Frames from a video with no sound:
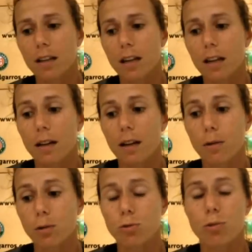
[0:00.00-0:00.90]

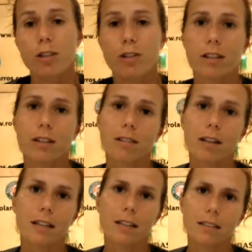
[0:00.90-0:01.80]
I was rushing a
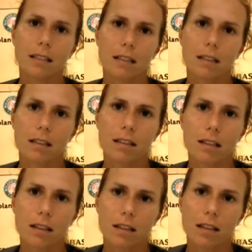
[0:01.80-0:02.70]
lot
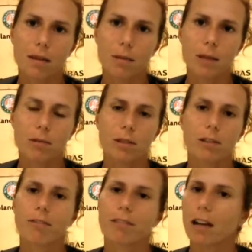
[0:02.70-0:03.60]
and I came out
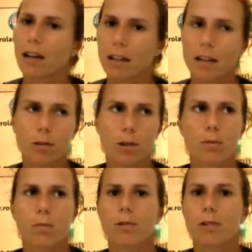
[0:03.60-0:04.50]
really flat. I
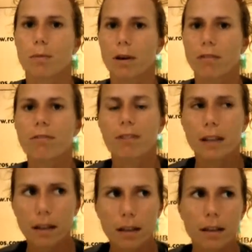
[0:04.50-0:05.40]
wasn't moving my
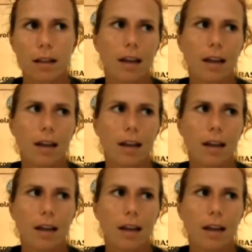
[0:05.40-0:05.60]
feet